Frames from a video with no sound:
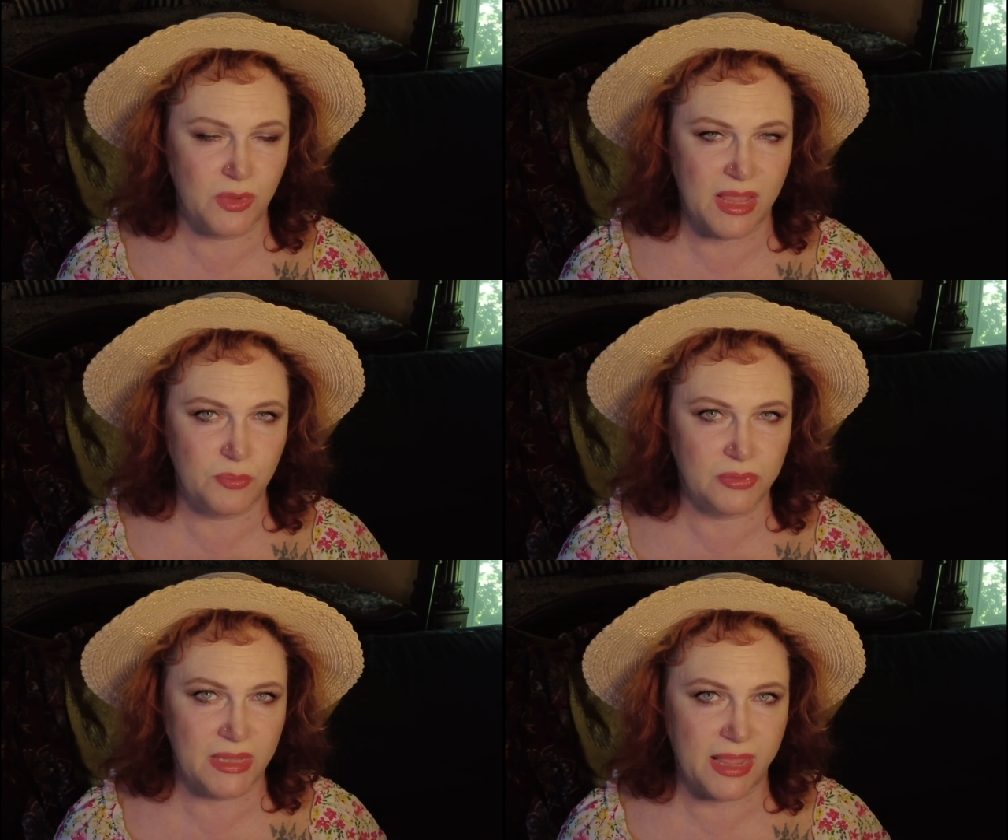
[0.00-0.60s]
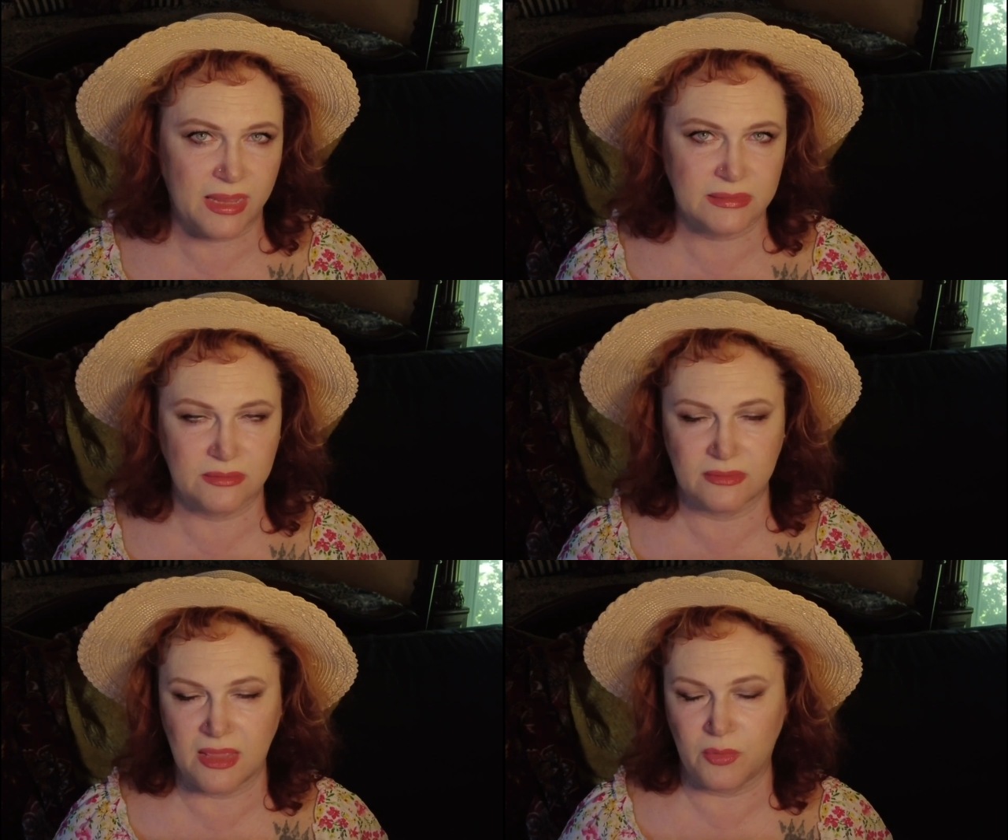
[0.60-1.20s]
a plant
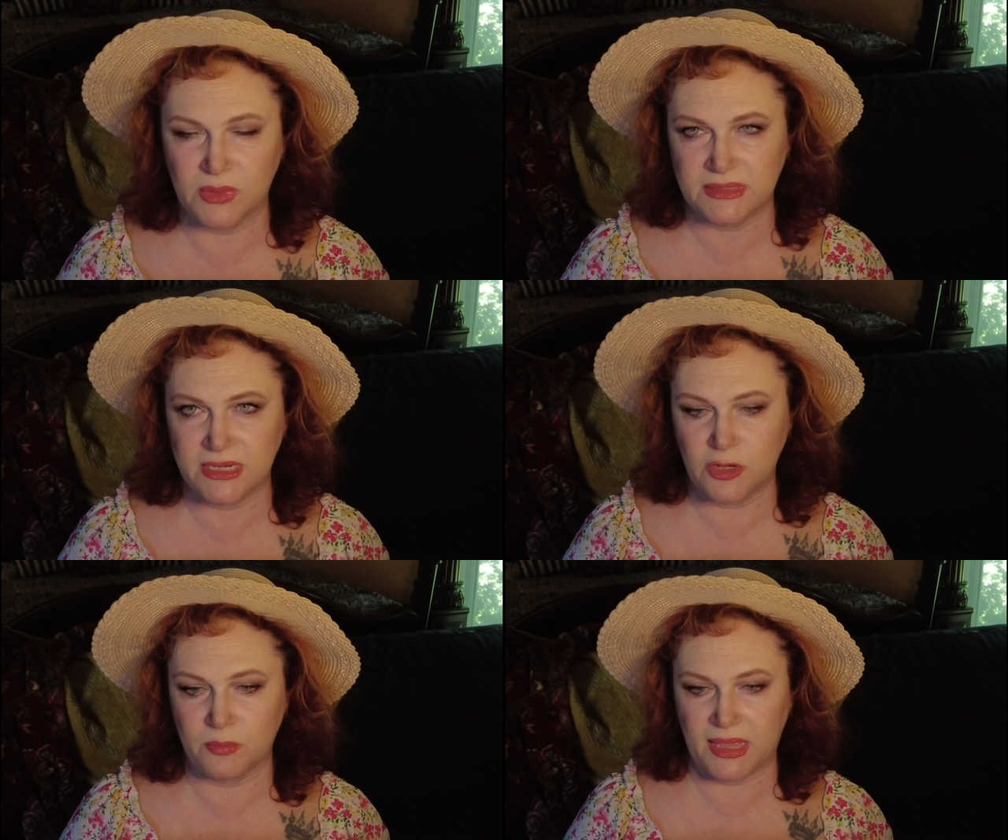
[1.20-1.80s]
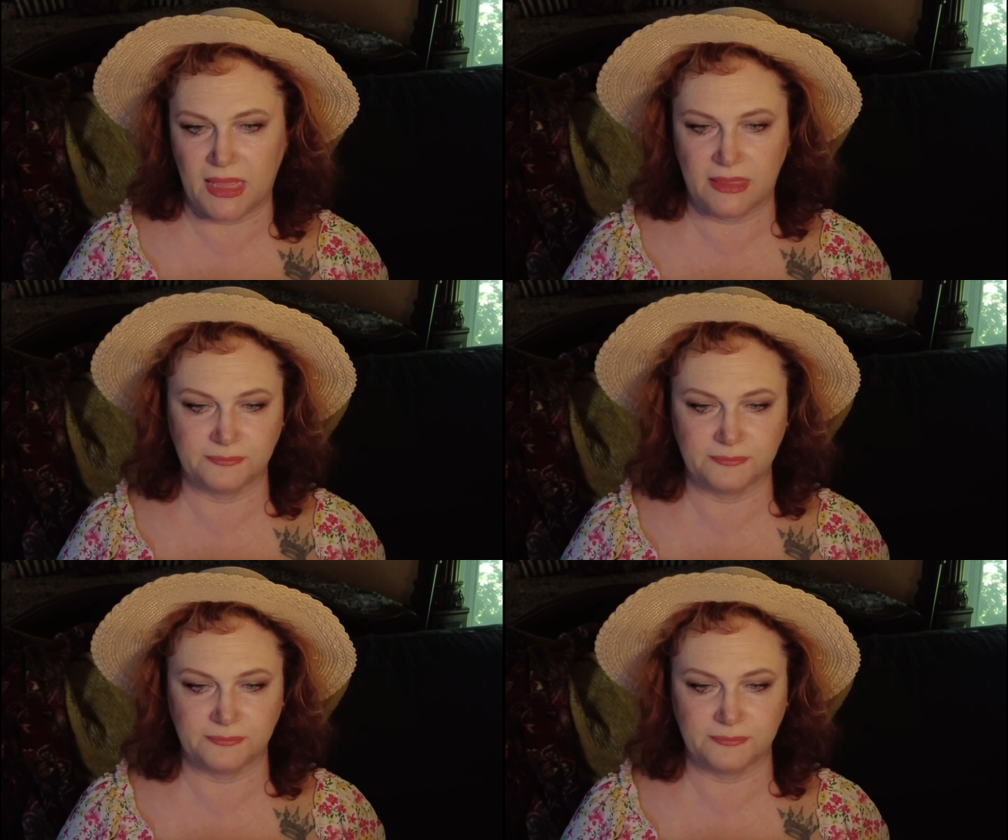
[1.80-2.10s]
that was nearby.